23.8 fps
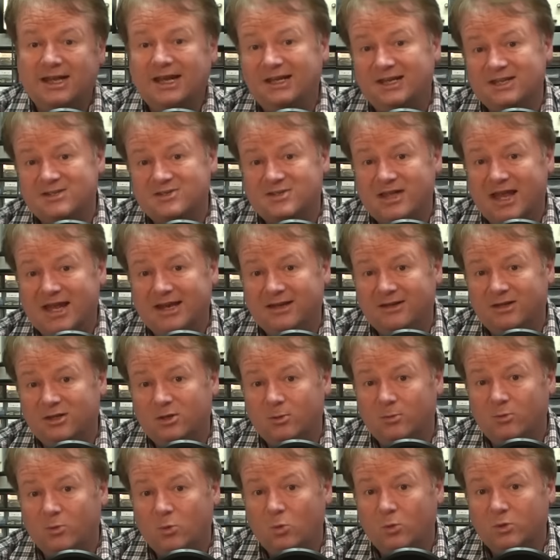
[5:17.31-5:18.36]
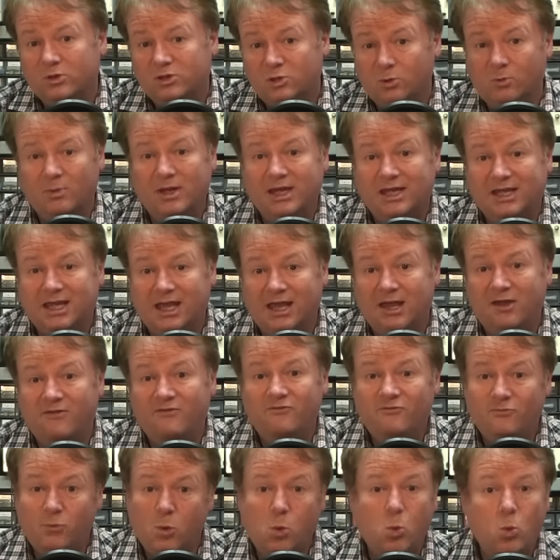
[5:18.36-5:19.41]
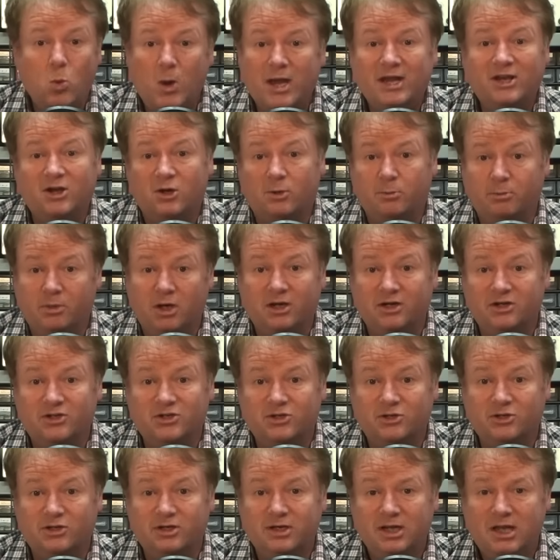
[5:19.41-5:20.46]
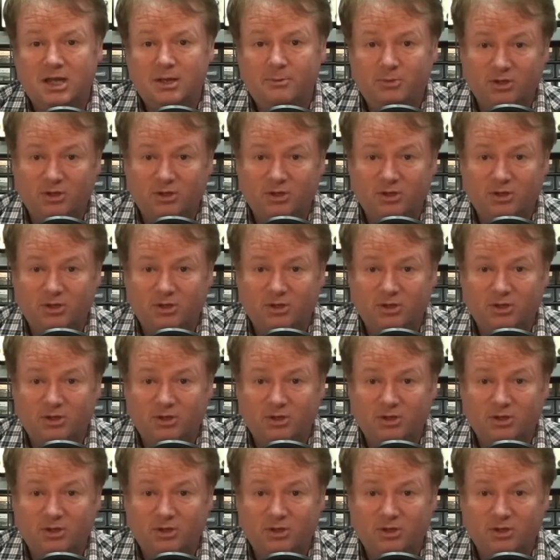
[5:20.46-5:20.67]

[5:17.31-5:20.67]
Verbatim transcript: I decided to make a weather monitor,